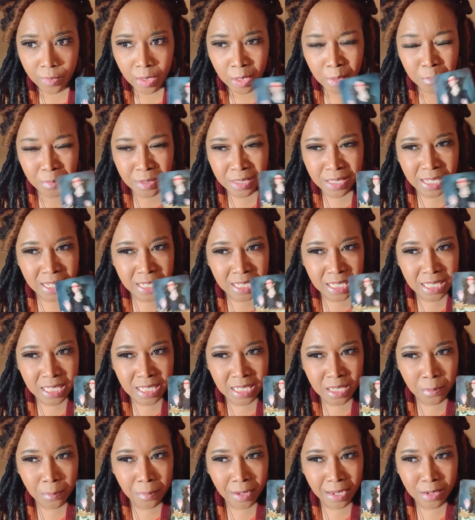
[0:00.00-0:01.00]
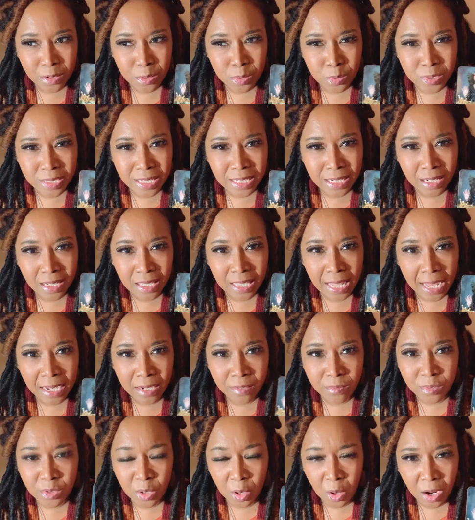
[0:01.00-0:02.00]
but this is somebody who's in a lot
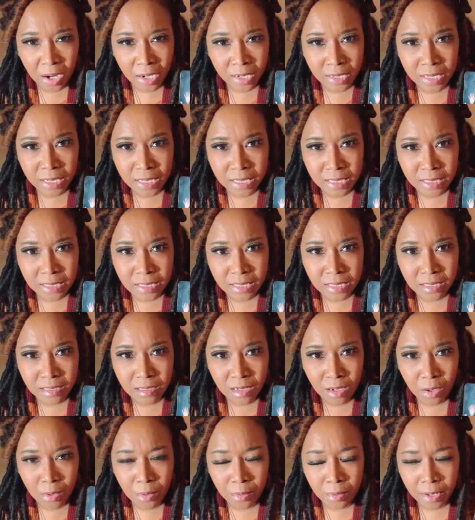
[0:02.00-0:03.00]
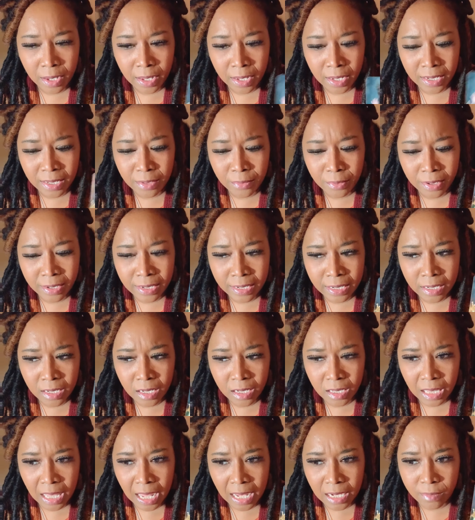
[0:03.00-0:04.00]
of darkness. Okay, they're in a
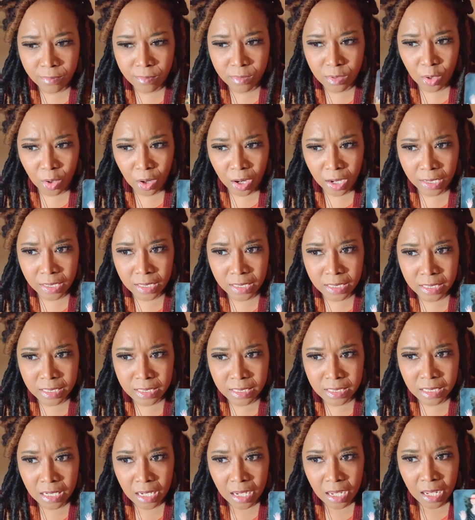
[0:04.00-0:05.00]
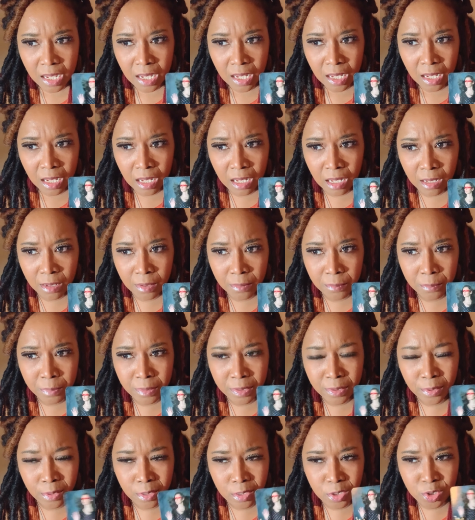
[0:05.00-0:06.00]
lot of darkness, but
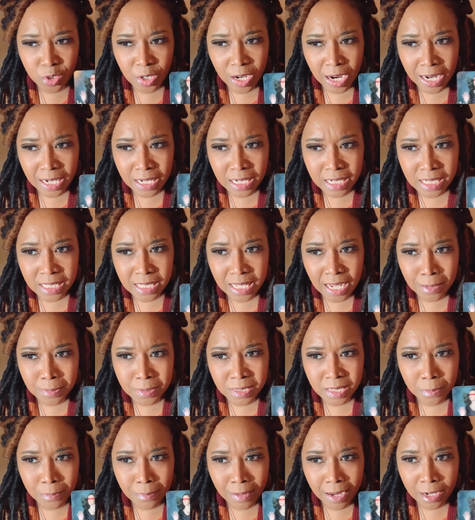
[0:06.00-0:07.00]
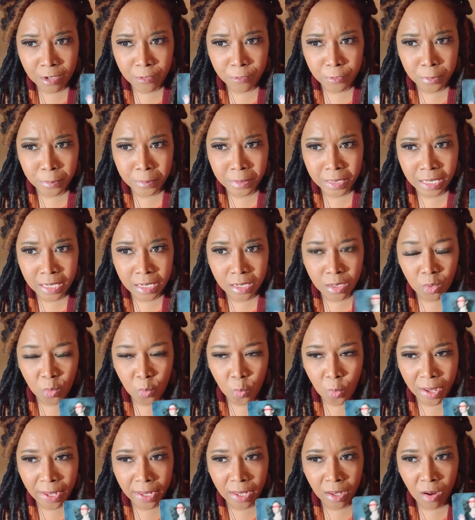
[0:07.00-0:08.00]
they're trying to stop somebody from getting
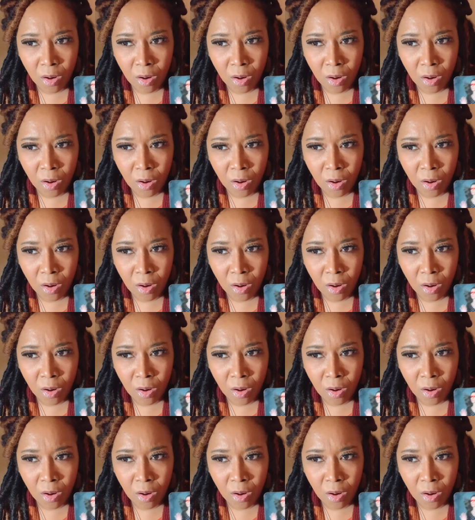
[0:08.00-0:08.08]
away